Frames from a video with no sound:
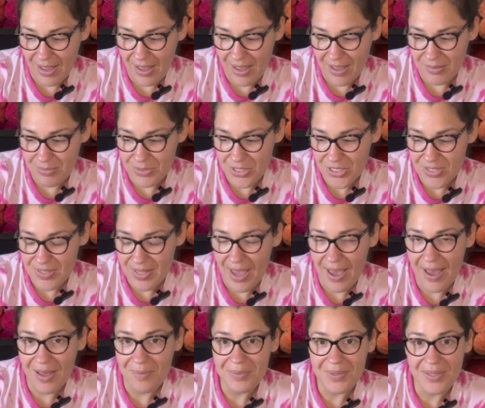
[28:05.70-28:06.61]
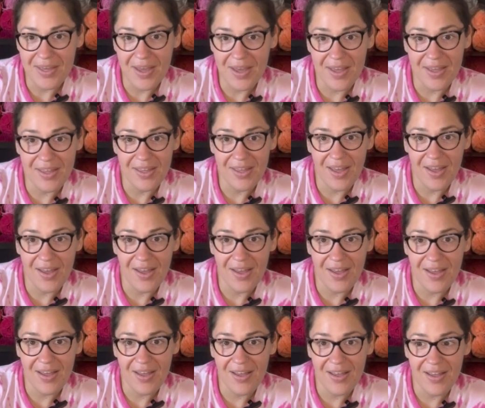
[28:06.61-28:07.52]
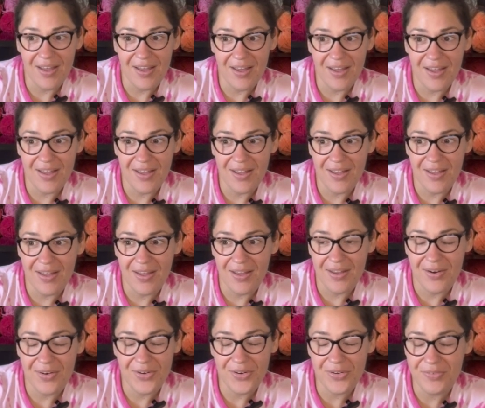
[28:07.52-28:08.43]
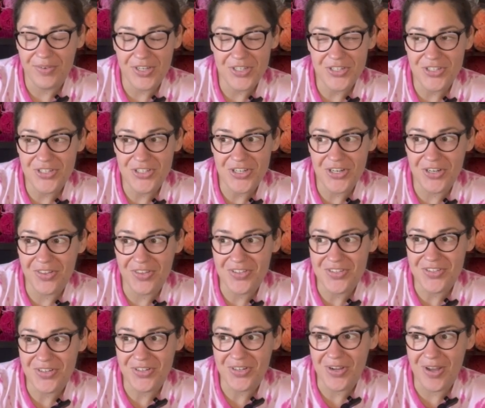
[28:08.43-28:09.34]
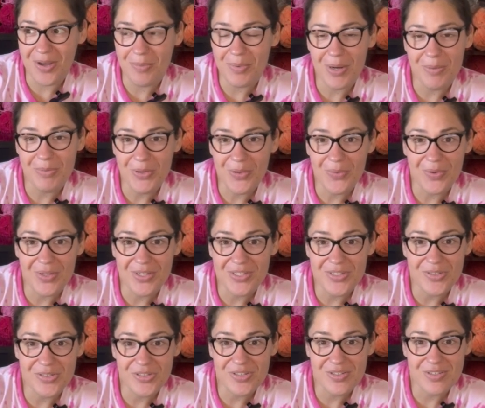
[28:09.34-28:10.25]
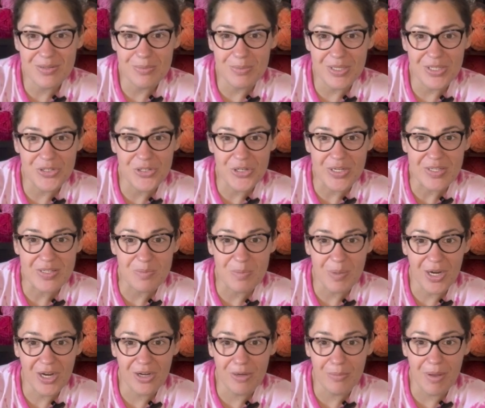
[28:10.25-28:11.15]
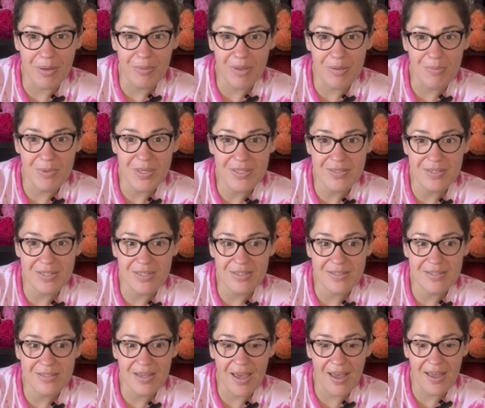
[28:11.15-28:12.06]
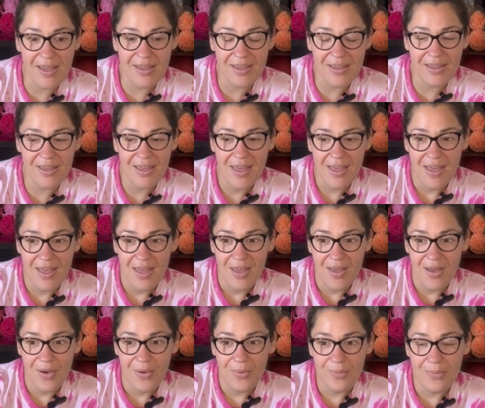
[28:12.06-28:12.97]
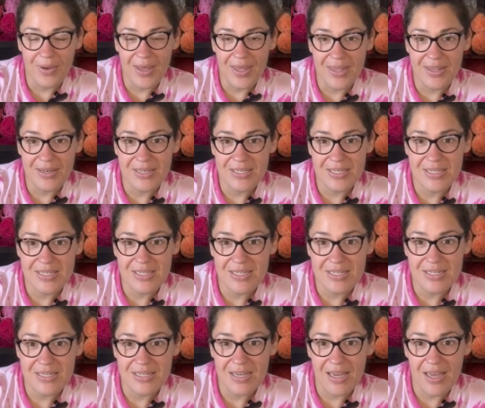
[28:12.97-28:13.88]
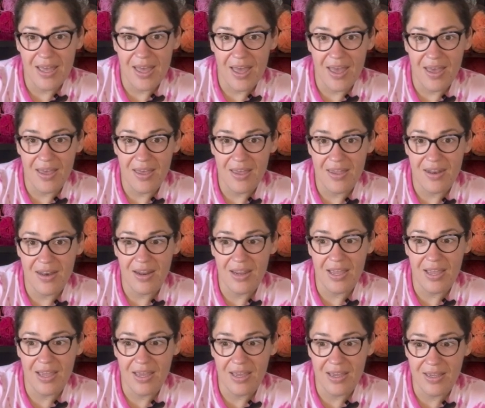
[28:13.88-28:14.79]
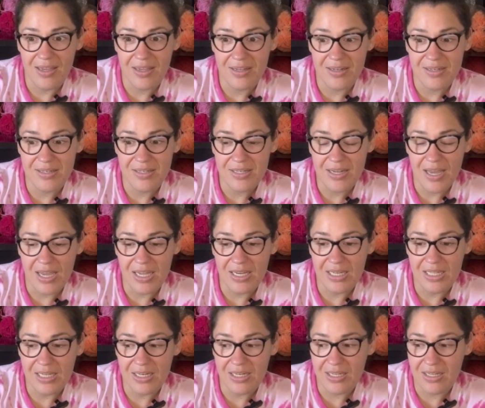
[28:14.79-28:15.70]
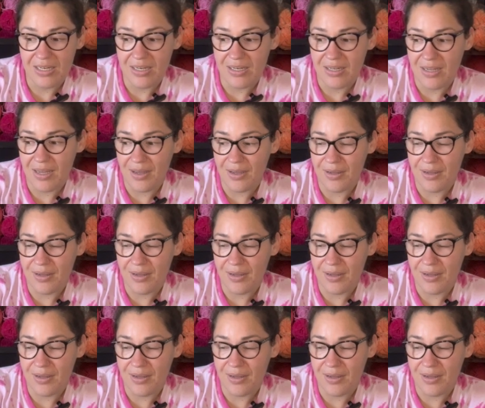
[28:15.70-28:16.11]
I'm just happy. I don't know if I should share this or not, but I'm going to, just to be transparent about my business. I went ahead and I needed,